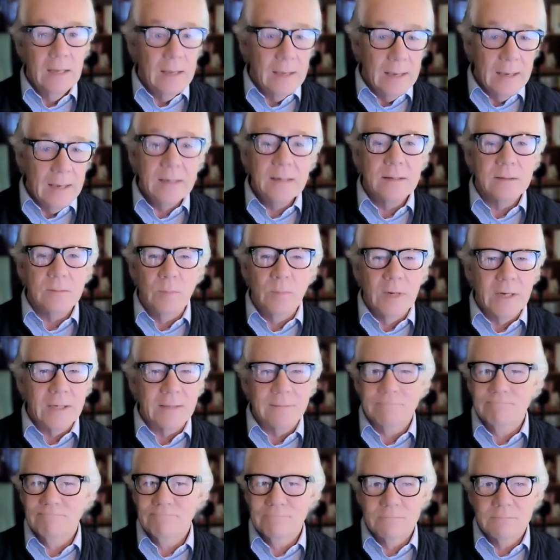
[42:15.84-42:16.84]
it might
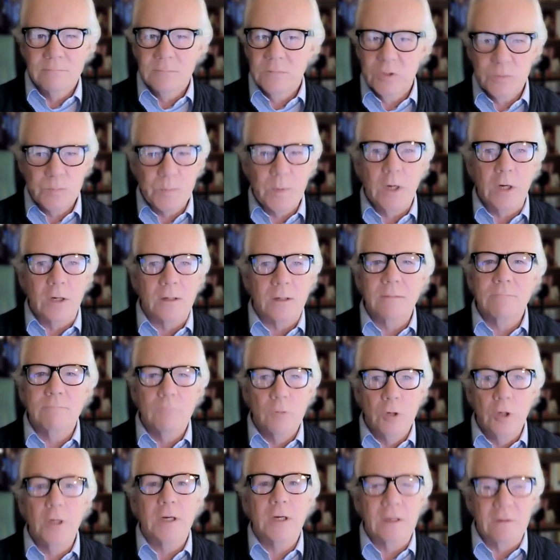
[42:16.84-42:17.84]
spark
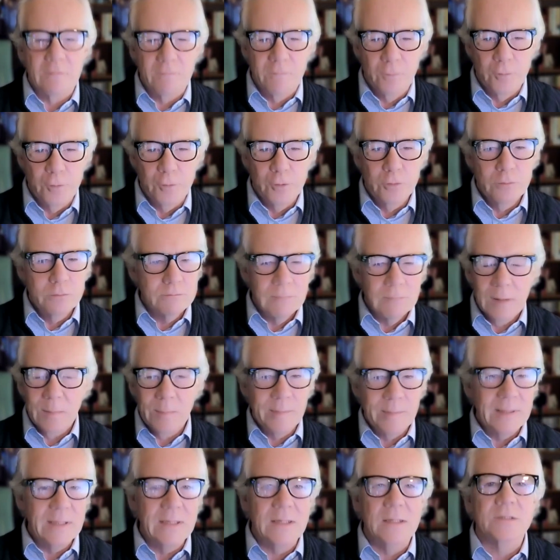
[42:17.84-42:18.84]
learning for you, but
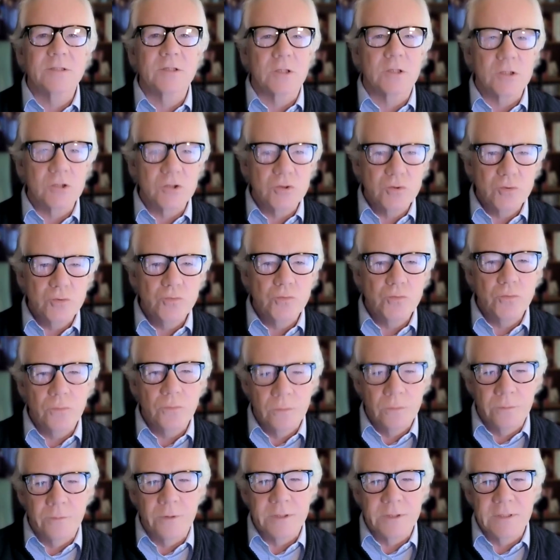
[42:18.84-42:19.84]
B, it's an
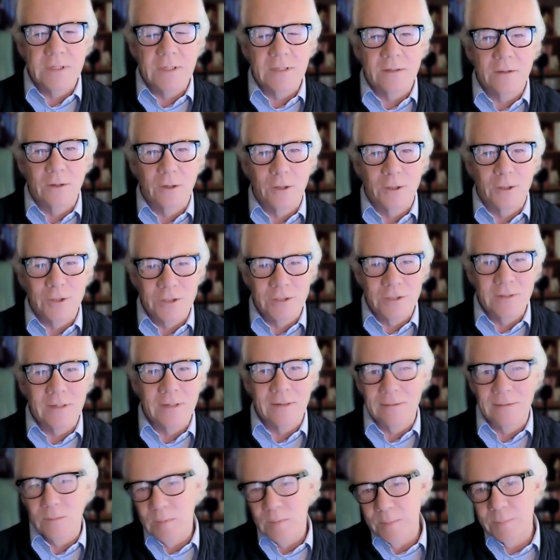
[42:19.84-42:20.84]
extraordinary technology that
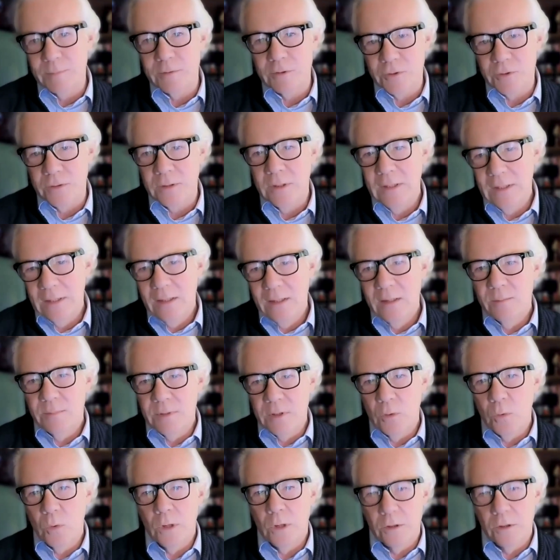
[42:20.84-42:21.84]
I think people should
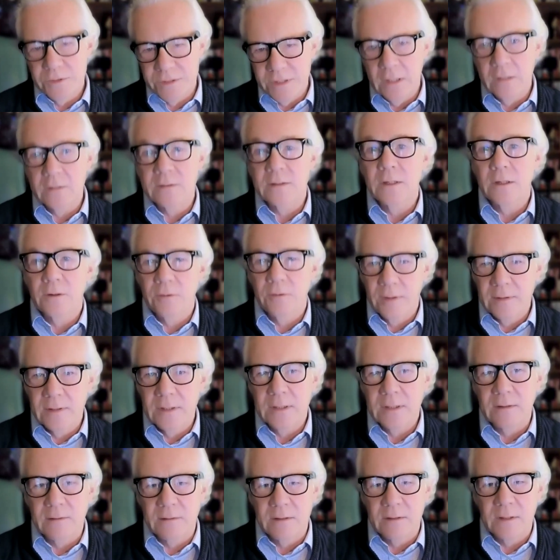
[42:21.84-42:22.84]
be aware is out there, and
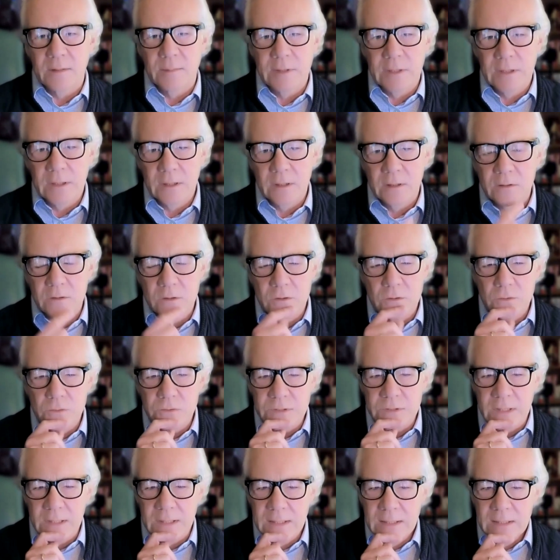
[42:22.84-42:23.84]
they can think about how to
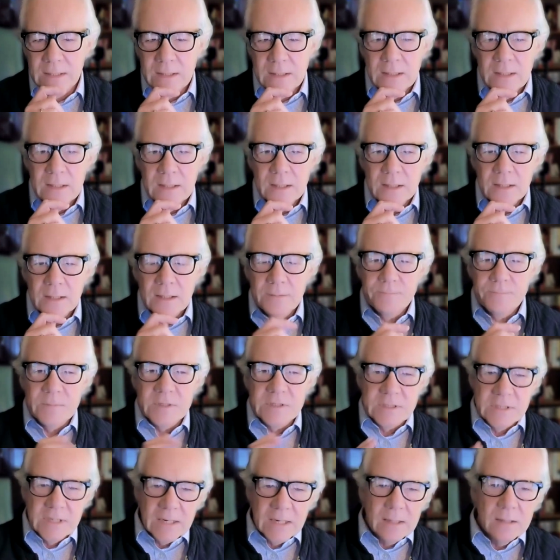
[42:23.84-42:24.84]
use that. The
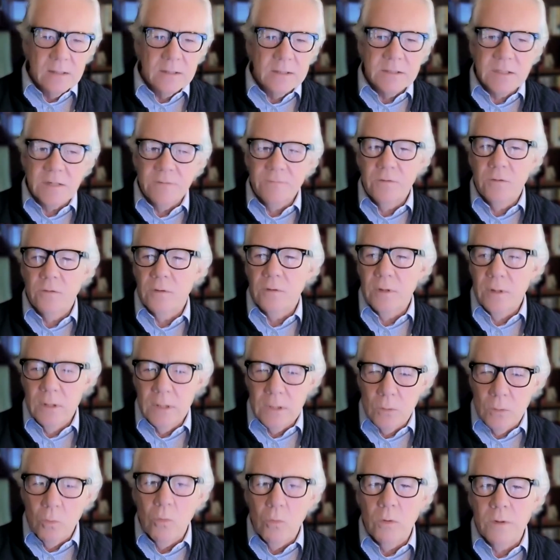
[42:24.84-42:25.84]
second is if you're
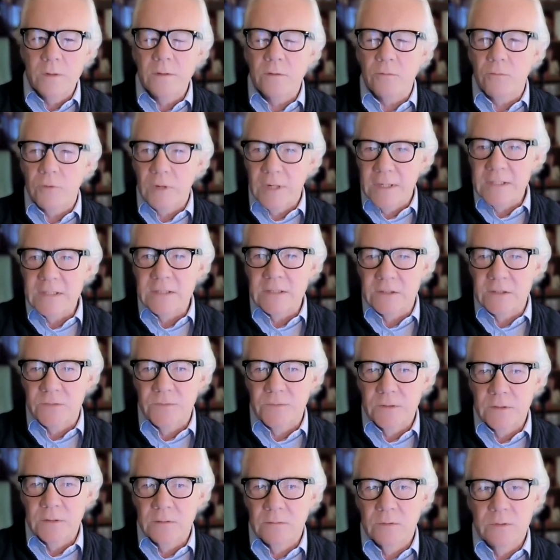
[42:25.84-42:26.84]
at all in the writing
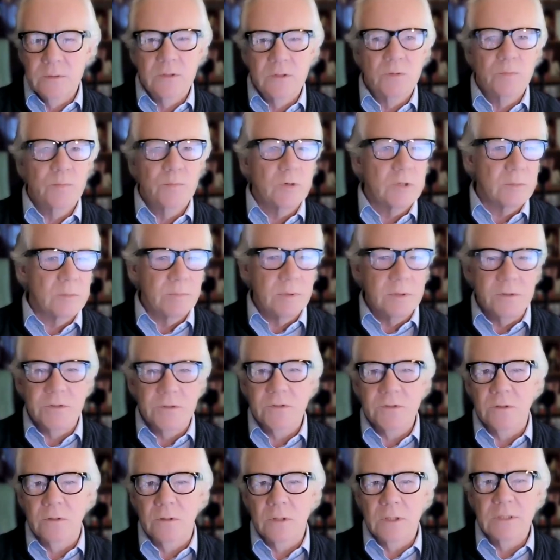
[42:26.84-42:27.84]
sphere, whether you're putting
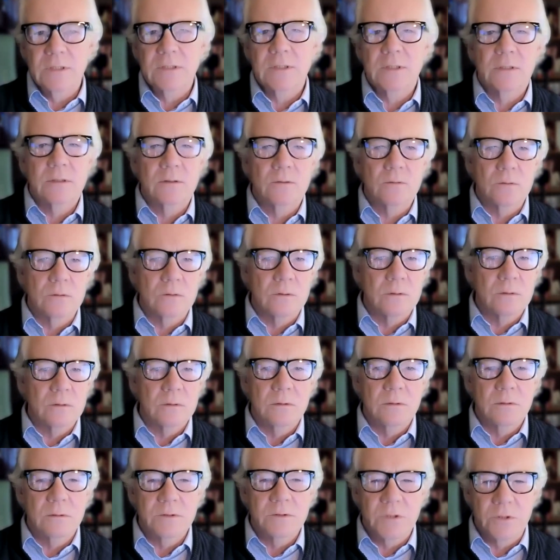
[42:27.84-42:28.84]
posts on LinkedIn
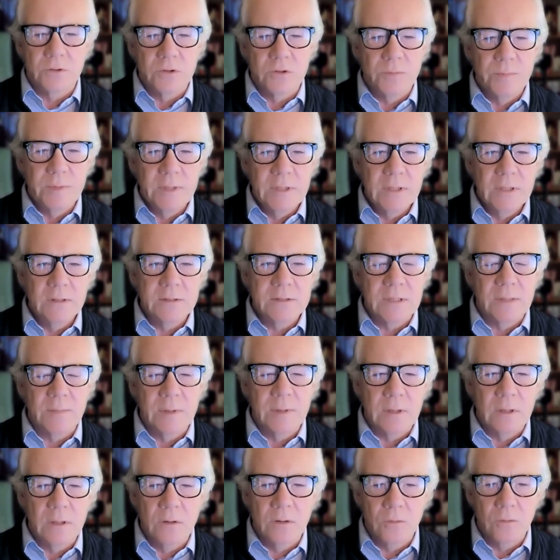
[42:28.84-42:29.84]
or social media
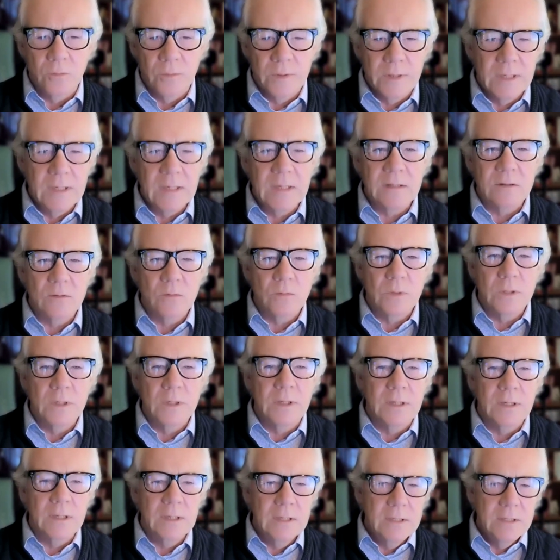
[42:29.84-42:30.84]
somehow or any other
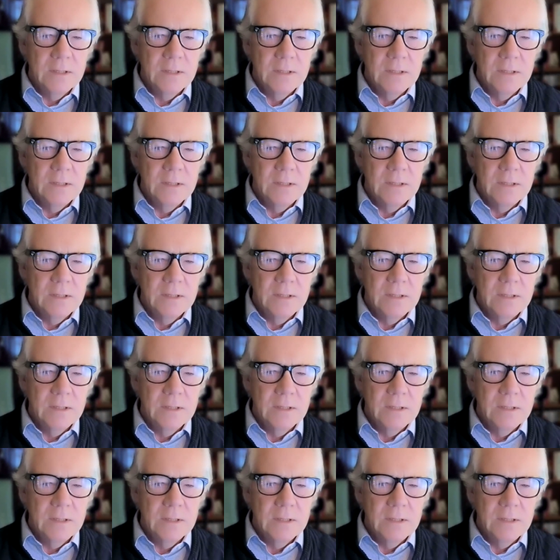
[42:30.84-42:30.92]
way,